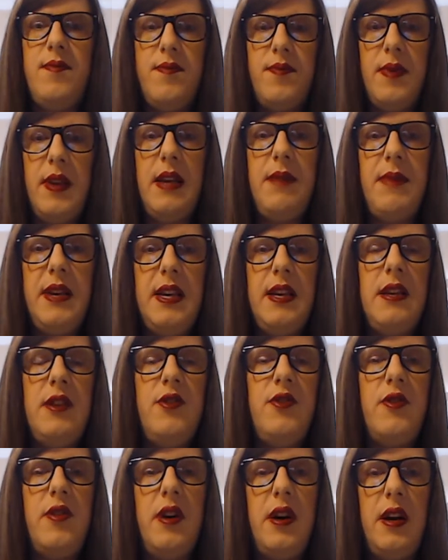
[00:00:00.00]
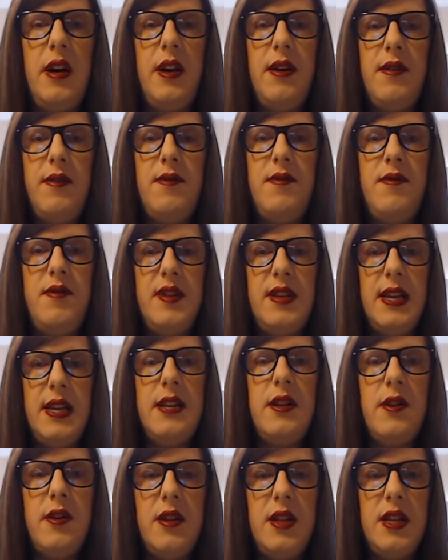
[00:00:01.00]
image or
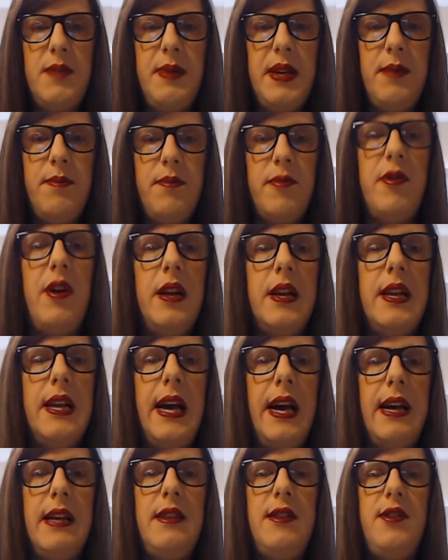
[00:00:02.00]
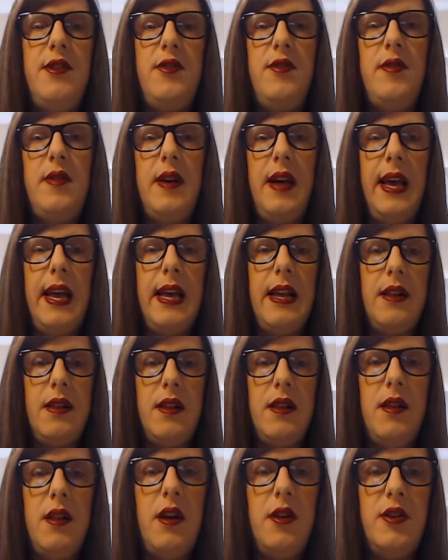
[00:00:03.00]
signal is being broadcast to a
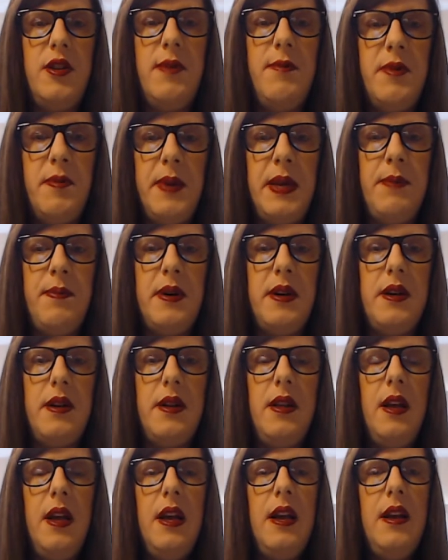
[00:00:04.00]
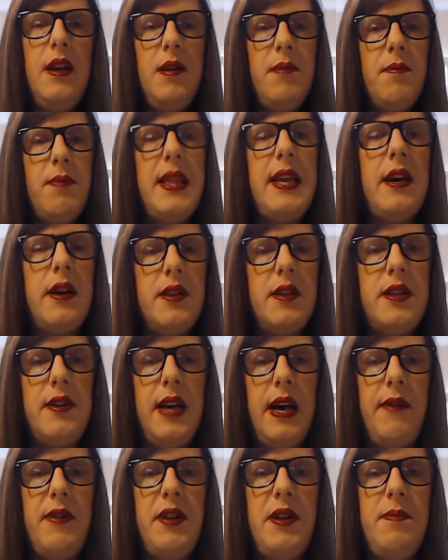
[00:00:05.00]
large number of people, but they all still
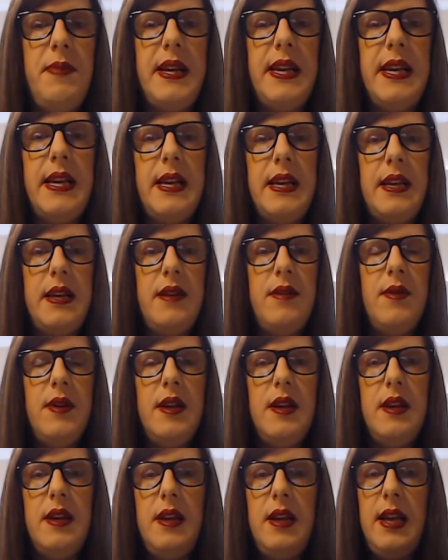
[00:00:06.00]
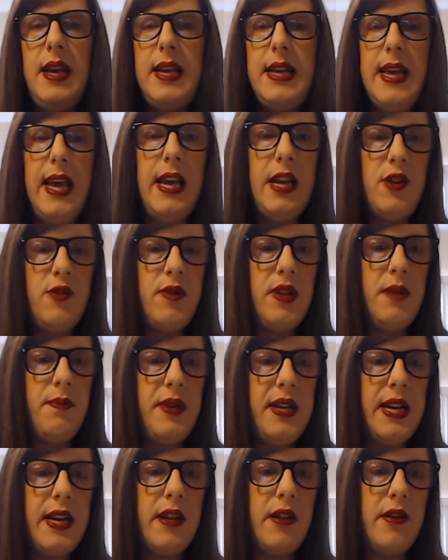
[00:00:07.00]
have to be engaged with a
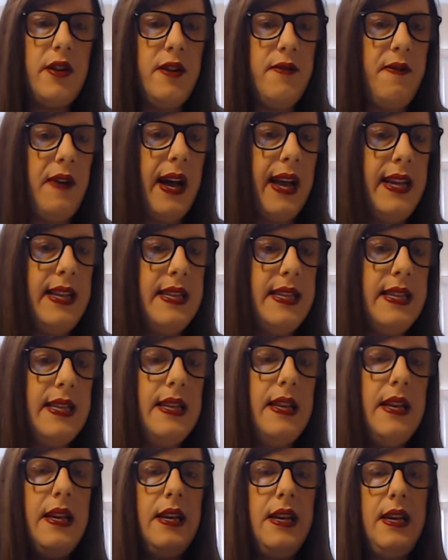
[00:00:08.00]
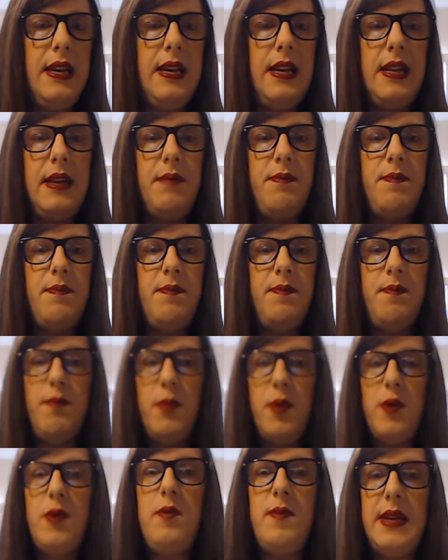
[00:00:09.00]
particular device in a
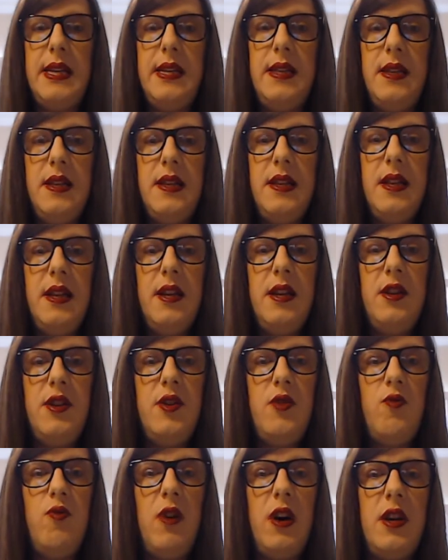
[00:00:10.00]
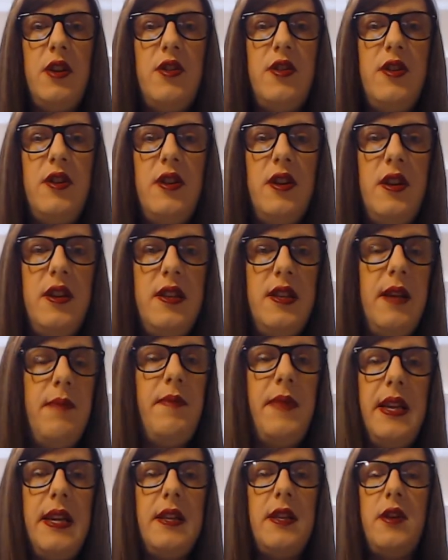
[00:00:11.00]
moment to watch
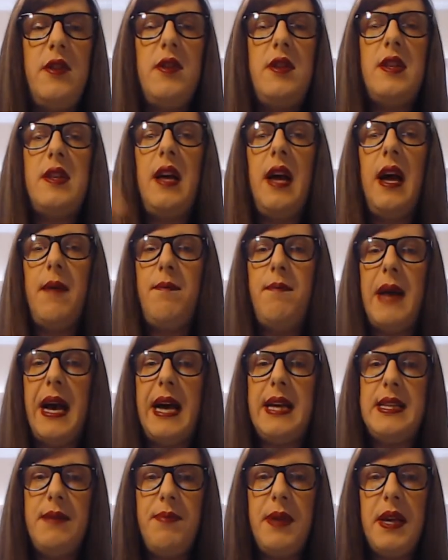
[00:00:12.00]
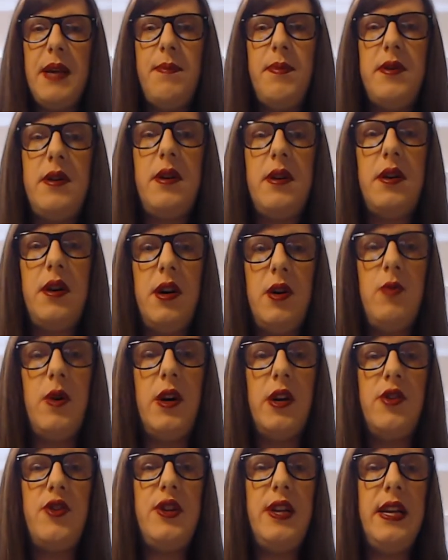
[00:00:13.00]
something. So it's a mass of people all
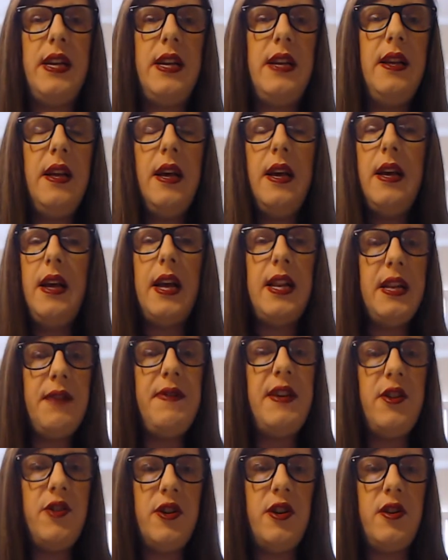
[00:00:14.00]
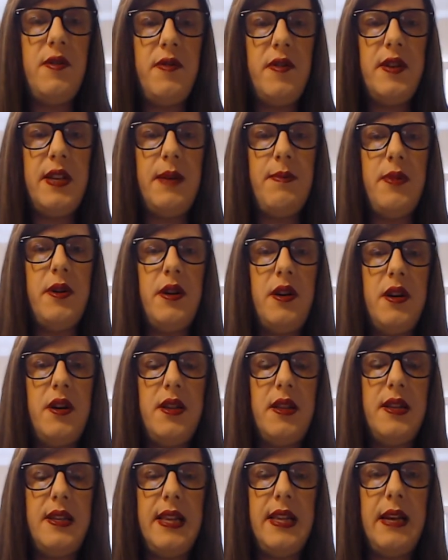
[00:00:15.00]
watching a TV show, for example, all at
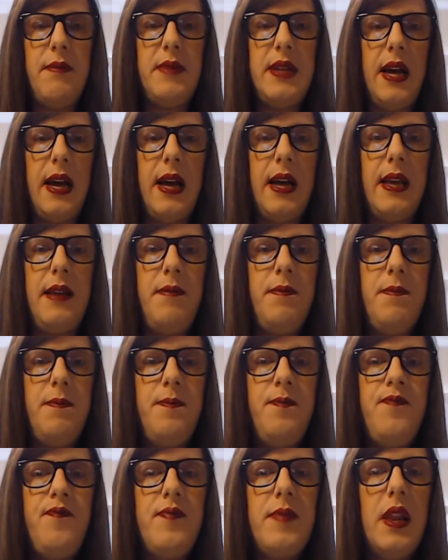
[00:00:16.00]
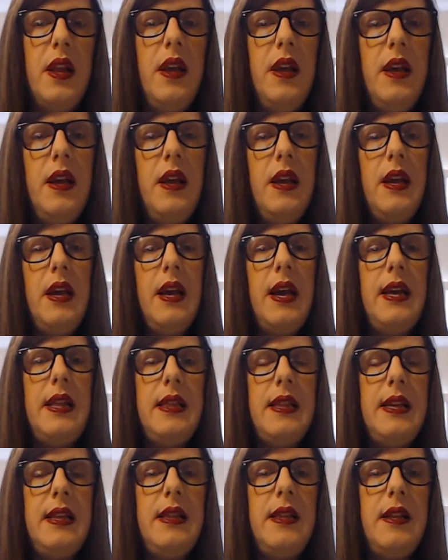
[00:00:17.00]
the same time. And
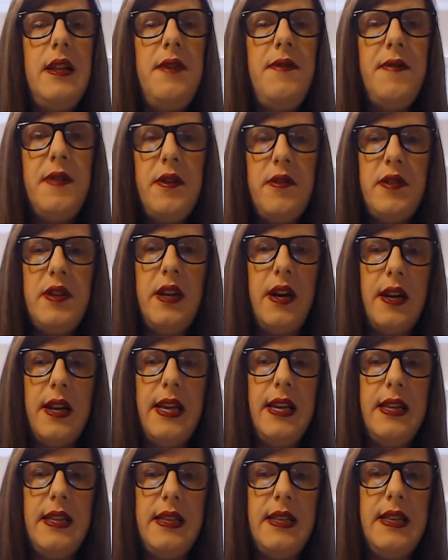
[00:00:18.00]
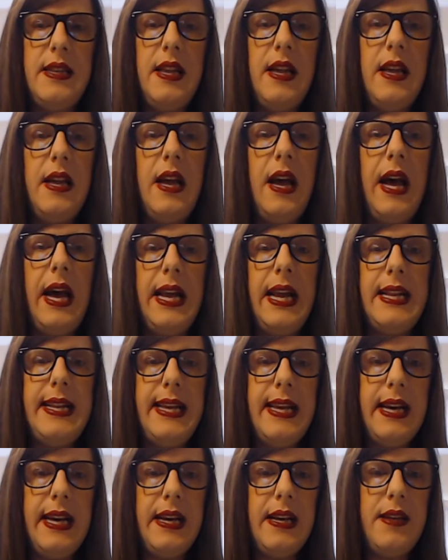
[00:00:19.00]
then the diffused audience
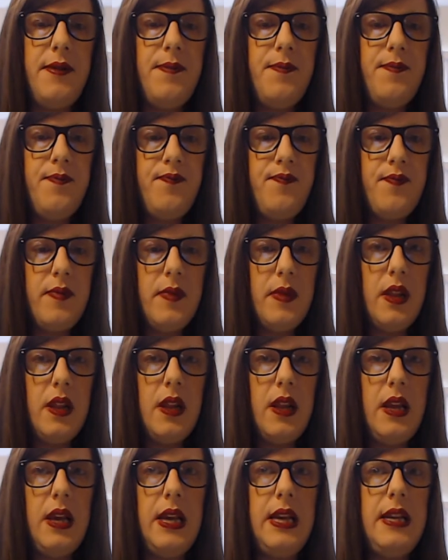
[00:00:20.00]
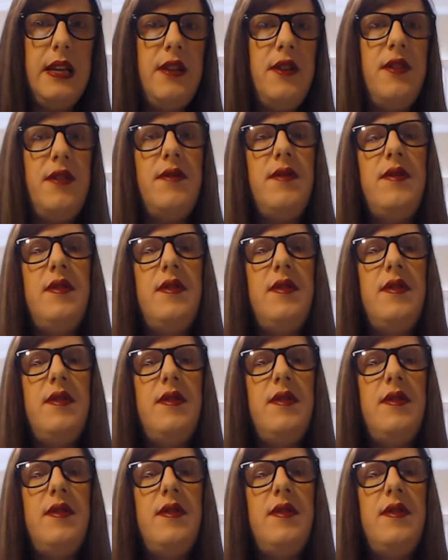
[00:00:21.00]
idea is